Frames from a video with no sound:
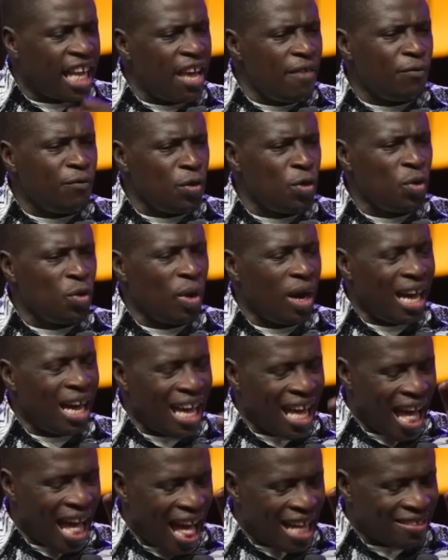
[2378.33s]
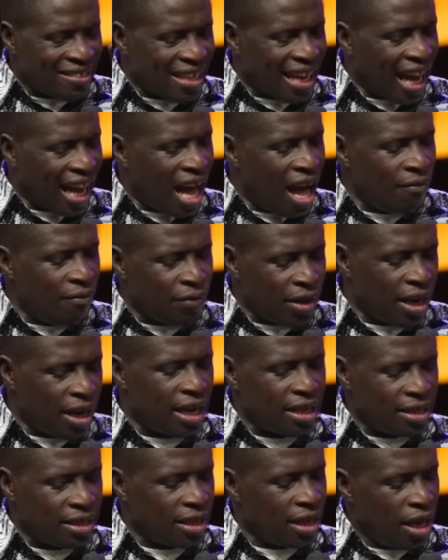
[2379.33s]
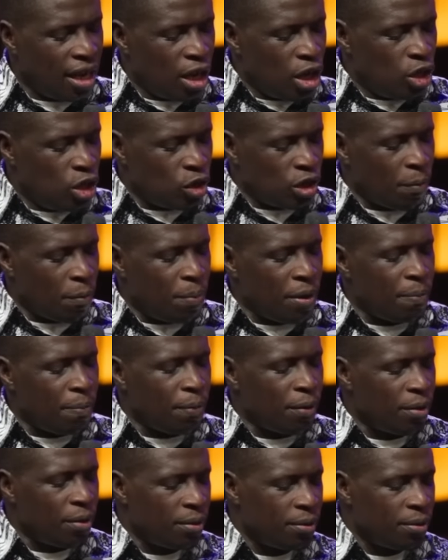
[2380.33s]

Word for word: you as a covenant to the people,